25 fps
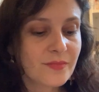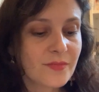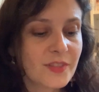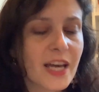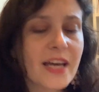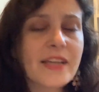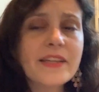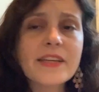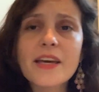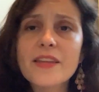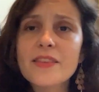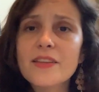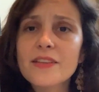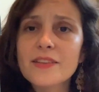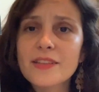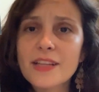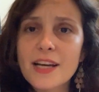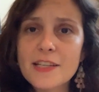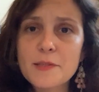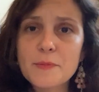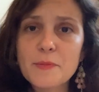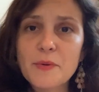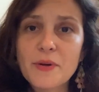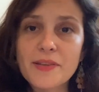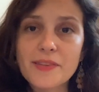And yeah, the
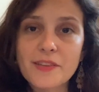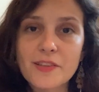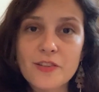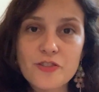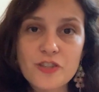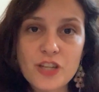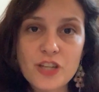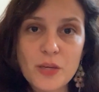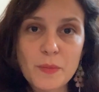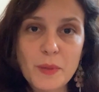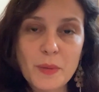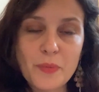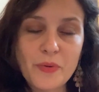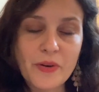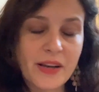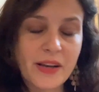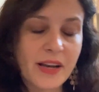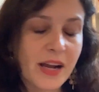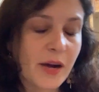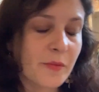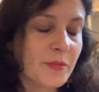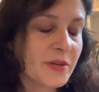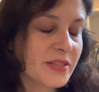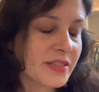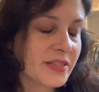last point that Jamie pointed
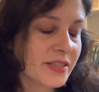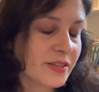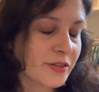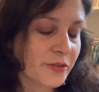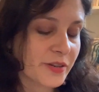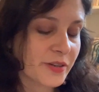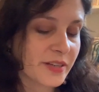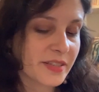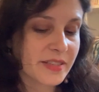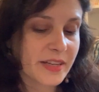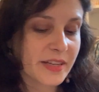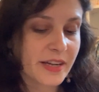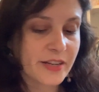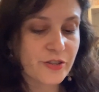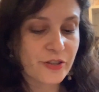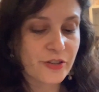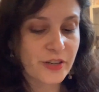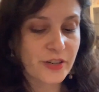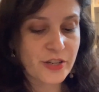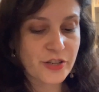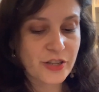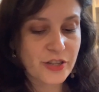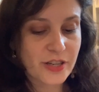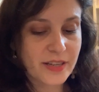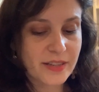out was increased
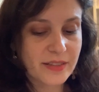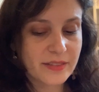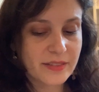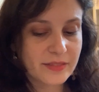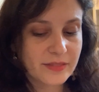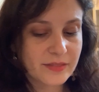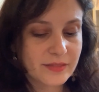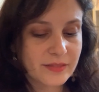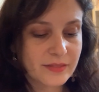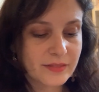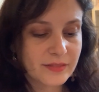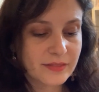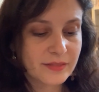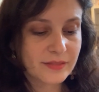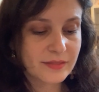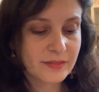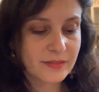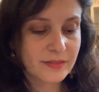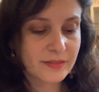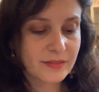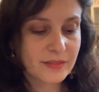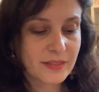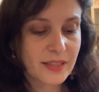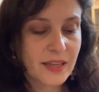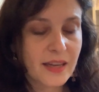hydration.
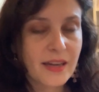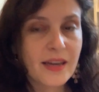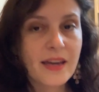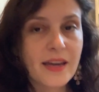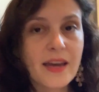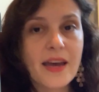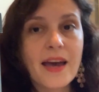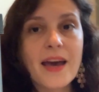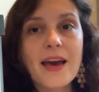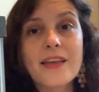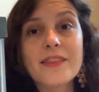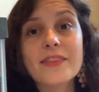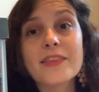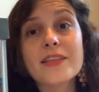And